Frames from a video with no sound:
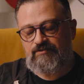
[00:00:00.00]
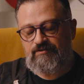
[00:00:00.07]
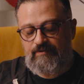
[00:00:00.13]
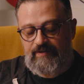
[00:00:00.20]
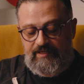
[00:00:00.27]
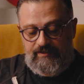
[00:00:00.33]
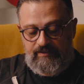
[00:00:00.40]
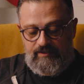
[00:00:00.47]

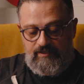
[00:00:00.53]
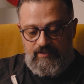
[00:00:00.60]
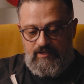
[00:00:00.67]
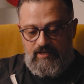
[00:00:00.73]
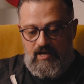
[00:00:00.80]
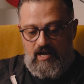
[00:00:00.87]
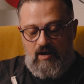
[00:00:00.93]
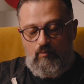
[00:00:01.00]
doing.
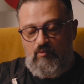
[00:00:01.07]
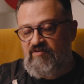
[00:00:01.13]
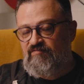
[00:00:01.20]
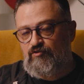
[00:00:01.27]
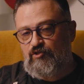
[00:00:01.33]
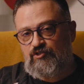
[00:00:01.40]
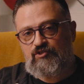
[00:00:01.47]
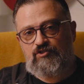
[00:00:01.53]
We've
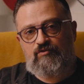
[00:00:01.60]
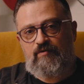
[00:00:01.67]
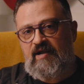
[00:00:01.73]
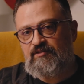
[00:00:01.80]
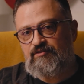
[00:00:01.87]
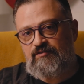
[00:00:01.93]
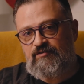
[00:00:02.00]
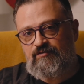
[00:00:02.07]
just
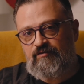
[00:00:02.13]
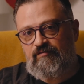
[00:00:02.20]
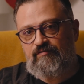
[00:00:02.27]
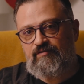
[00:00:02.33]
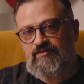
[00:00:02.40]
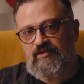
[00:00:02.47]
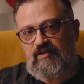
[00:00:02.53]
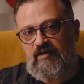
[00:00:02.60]
scratched the
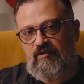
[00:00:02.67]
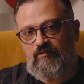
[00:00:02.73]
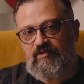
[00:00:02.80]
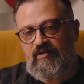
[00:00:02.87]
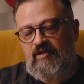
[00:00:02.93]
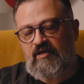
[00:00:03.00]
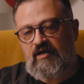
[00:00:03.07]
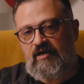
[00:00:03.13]
surface today with
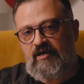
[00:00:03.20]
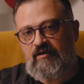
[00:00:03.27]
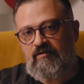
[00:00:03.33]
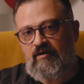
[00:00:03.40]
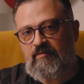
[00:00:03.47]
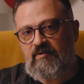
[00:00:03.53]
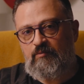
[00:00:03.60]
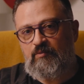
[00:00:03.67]
AI.
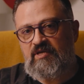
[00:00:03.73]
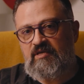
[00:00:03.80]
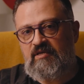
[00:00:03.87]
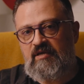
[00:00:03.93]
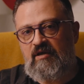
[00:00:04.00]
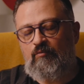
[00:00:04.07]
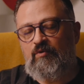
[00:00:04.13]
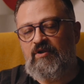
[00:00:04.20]
I mean, we can
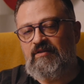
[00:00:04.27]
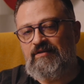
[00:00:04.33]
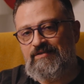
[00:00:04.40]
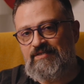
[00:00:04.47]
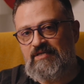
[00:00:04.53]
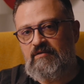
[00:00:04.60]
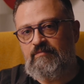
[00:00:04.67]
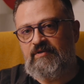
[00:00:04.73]
get really
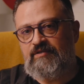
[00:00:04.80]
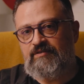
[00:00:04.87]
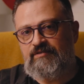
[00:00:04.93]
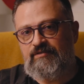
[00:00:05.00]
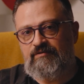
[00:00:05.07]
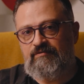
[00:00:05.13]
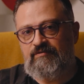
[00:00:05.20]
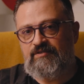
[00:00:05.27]
deep
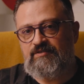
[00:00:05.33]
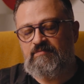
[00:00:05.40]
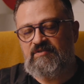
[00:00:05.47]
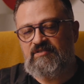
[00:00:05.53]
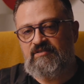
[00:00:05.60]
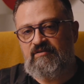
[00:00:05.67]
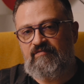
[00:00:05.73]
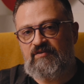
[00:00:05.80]
into the
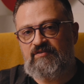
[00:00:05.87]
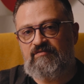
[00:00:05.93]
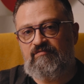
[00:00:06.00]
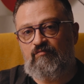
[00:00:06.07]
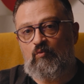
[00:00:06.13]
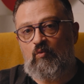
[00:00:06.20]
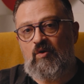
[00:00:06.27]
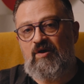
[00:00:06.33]
specifics
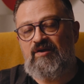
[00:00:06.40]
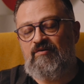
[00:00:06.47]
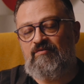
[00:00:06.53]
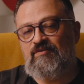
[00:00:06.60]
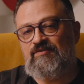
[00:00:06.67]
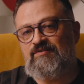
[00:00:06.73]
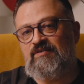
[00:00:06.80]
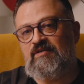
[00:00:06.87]
of where
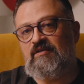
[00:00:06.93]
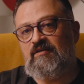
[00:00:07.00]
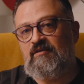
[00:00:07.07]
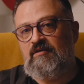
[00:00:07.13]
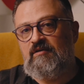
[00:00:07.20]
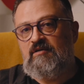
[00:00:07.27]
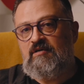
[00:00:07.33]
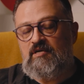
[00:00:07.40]
this thing
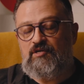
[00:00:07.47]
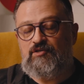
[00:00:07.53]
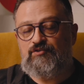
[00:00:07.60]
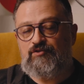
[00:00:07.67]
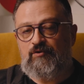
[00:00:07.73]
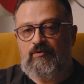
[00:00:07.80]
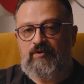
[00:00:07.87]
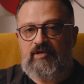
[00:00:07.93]
is
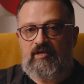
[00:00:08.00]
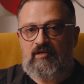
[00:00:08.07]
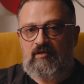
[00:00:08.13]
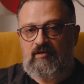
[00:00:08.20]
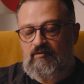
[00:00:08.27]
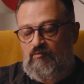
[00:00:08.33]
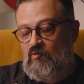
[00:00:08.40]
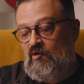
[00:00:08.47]

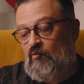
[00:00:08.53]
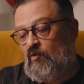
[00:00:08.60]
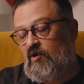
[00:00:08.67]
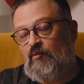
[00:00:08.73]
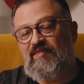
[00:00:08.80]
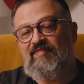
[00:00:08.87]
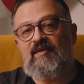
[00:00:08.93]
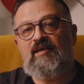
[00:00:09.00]
going, well, where
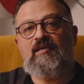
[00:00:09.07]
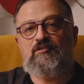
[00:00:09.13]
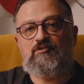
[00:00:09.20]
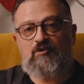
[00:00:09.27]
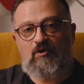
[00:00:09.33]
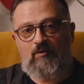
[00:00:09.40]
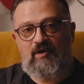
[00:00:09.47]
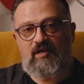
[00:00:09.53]
we think it's
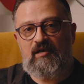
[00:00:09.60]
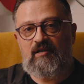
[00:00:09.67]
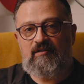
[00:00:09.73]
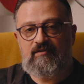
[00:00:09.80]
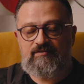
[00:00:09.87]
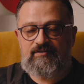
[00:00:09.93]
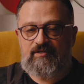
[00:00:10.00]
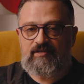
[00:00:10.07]
going, and
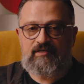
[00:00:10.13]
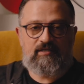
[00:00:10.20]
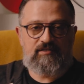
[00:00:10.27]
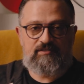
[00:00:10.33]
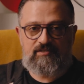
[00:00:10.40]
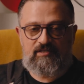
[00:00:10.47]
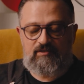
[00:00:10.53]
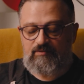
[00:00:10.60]
it's going to
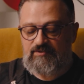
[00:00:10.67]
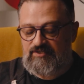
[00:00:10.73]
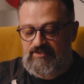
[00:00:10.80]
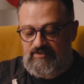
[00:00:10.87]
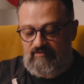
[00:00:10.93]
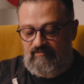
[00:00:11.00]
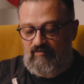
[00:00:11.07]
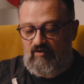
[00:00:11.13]

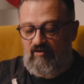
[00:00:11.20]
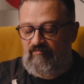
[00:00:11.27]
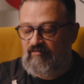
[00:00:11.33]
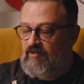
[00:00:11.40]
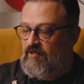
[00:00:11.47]
continuously evolve.